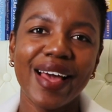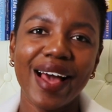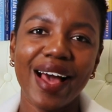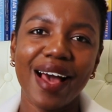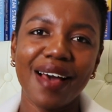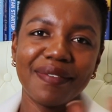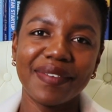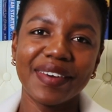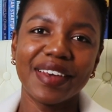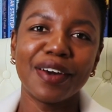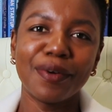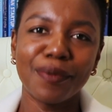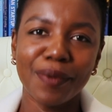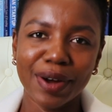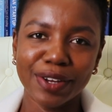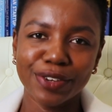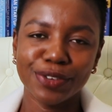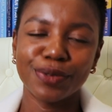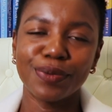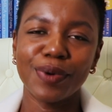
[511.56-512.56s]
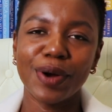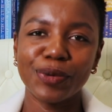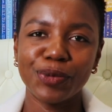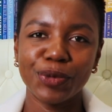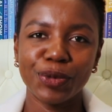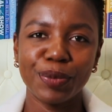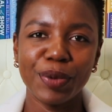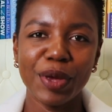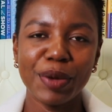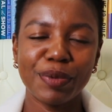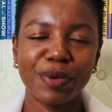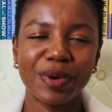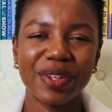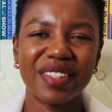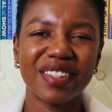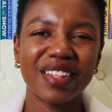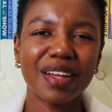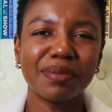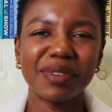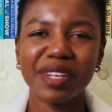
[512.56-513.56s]
having a one-to-one with people, and
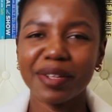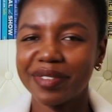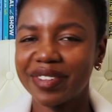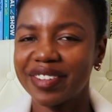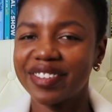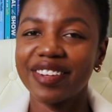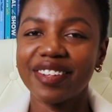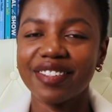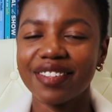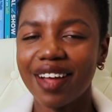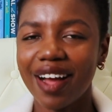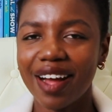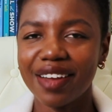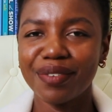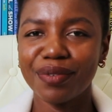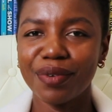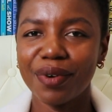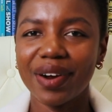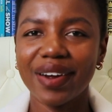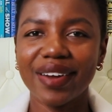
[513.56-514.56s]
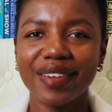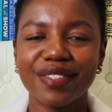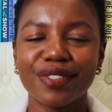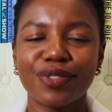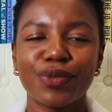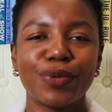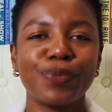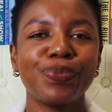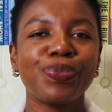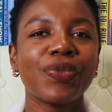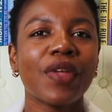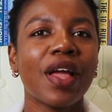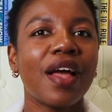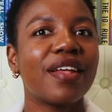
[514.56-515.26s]
sometimes it's just hard for us to